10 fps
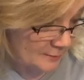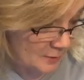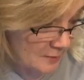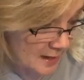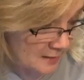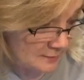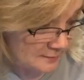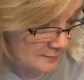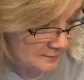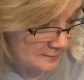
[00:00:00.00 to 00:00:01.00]
Day. We were
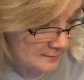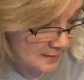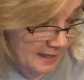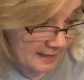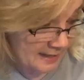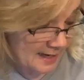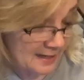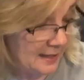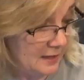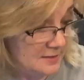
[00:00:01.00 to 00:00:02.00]
out. I had to get
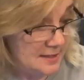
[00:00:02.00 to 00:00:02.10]
out of the